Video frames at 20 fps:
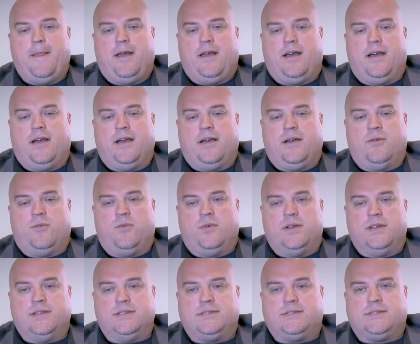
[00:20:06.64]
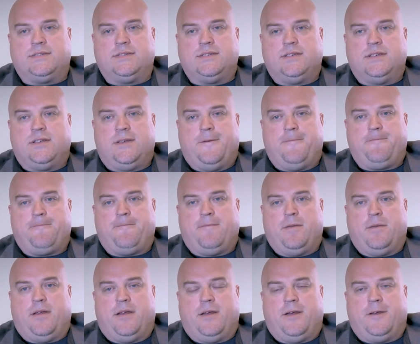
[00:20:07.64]
uh, was
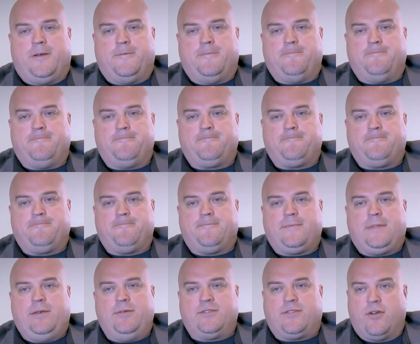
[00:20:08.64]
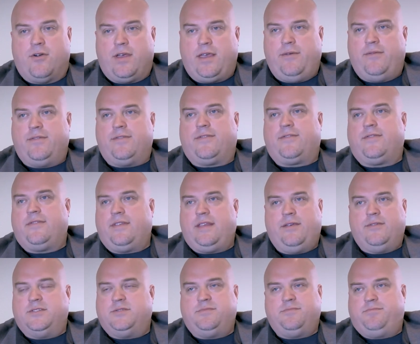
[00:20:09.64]
um, he was going he was
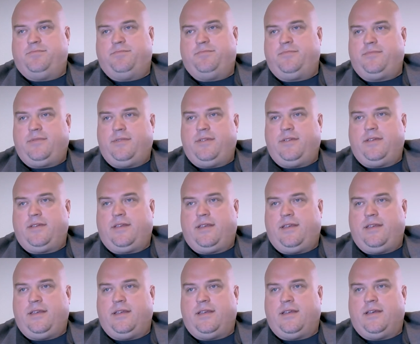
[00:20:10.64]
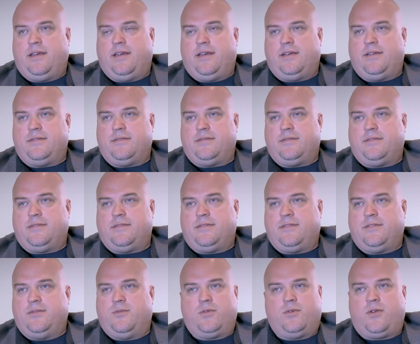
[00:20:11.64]
he was uh,
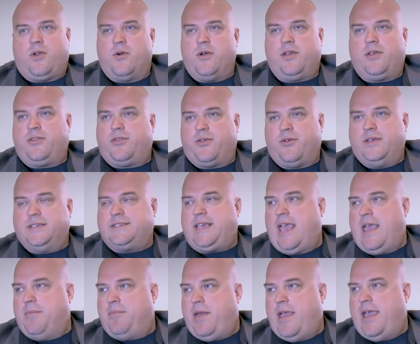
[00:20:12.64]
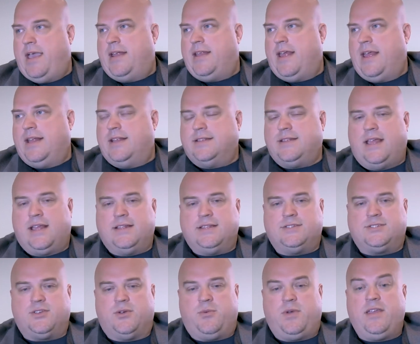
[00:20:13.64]
going through his campaign. And,
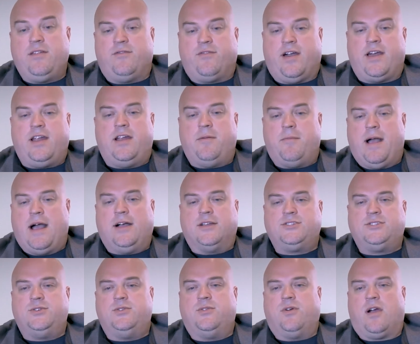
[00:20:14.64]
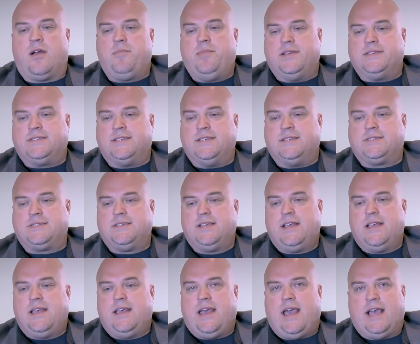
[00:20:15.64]
and so we invited him out to our business
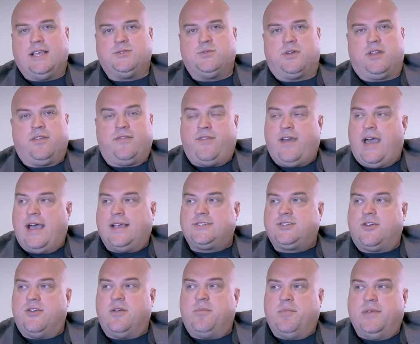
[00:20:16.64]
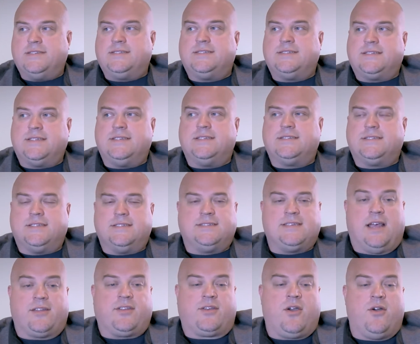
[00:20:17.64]
as one of the fast growing businesses in
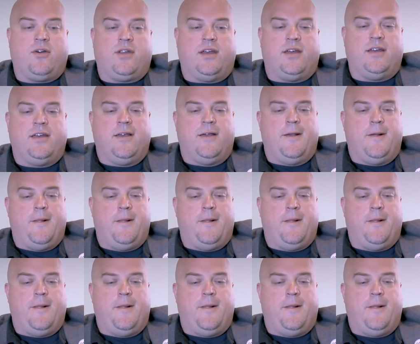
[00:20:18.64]
South Dakota.